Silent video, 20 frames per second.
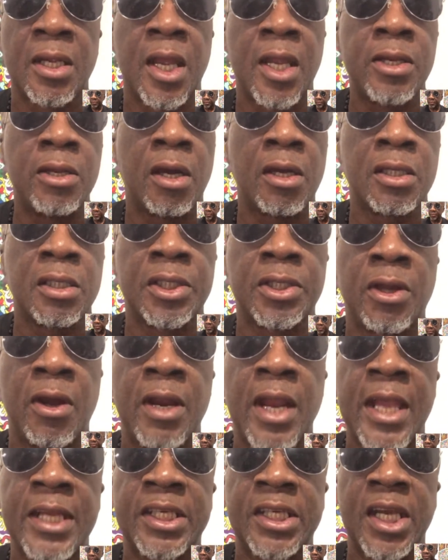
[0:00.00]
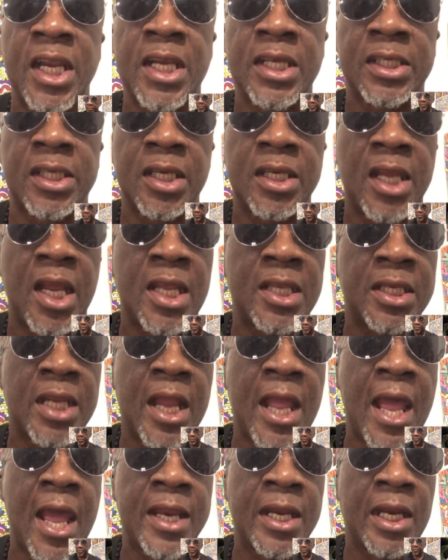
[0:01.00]
and y'all just going to change the dates and
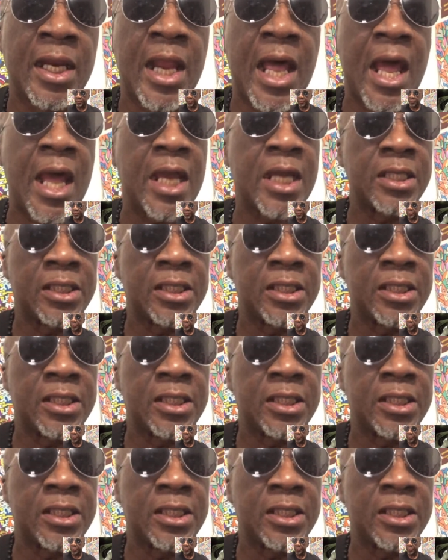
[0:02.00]
add in lies.